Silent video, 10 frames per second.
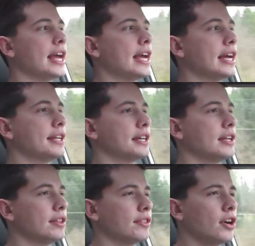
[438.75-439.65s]

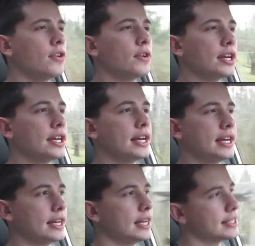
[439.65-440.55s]
And though
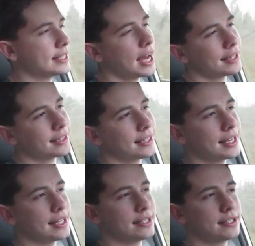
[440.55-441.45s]
it's not
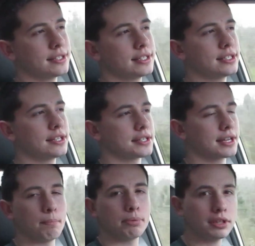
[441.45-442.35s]
that it
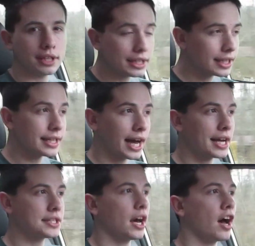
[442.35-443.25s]
just completely
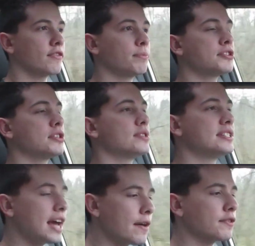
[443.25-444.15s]
dies off, but you
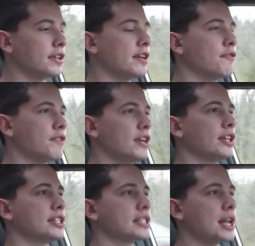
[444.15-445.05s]
definitely
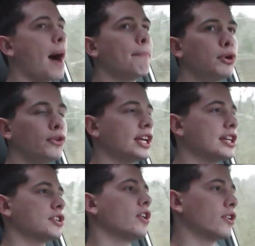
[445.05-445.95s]
feel it stop
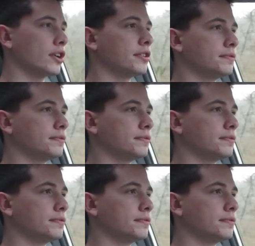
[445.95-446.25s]
pulling as hard.